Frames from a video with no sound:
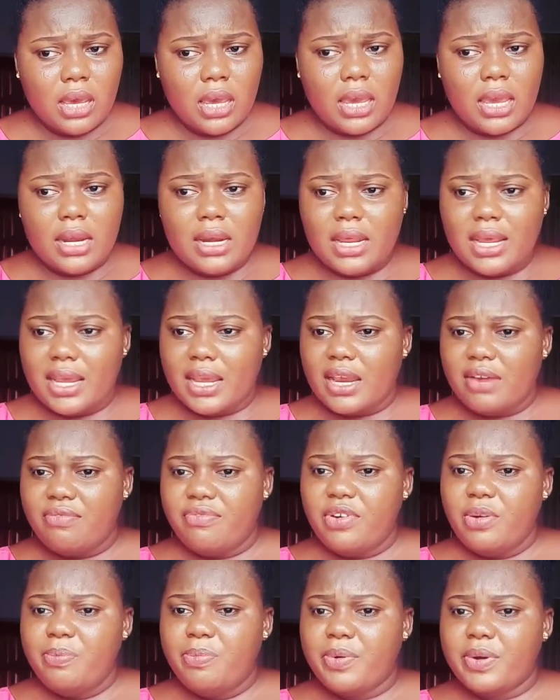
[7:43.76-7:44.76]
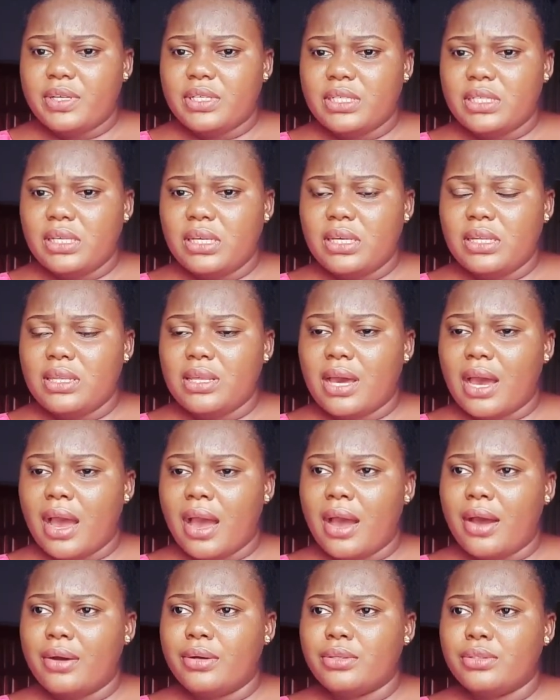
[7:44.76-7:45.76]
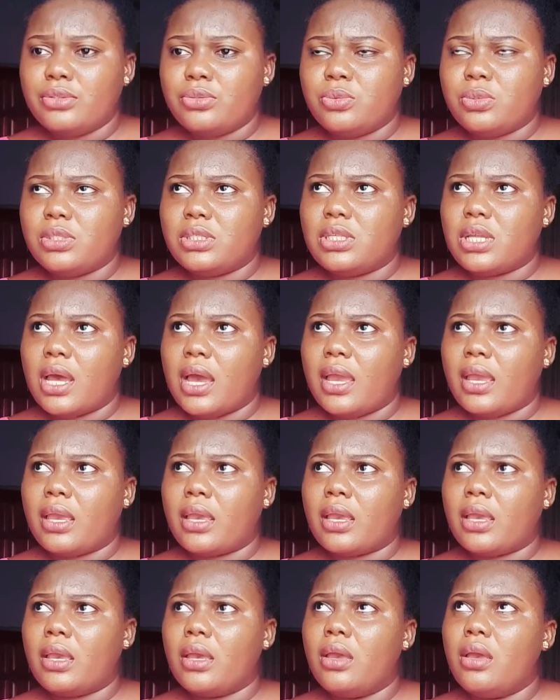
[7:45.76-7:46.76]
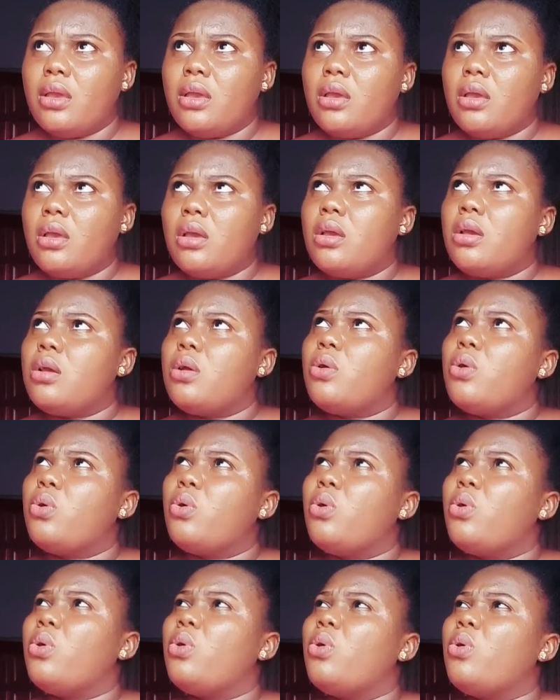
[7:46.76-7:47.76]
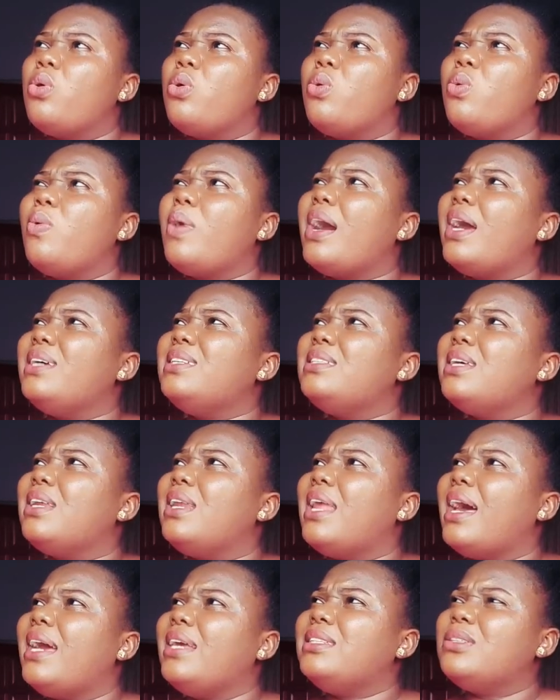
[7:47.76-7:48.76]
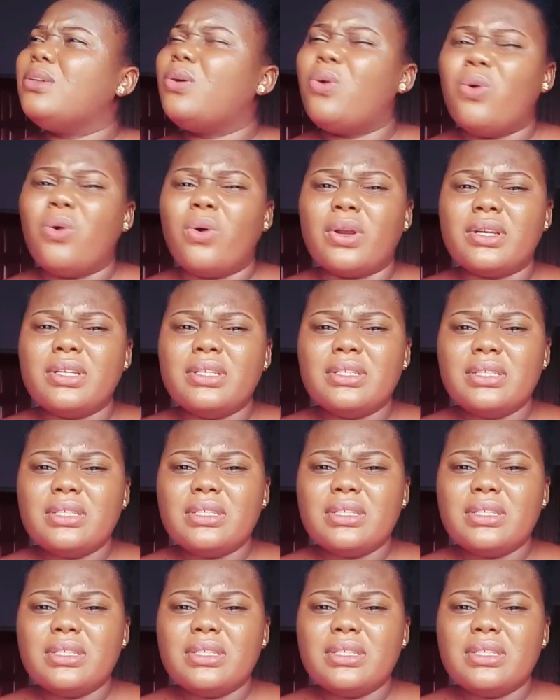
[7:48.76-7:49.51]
and everybody in the house was like, why is the light on?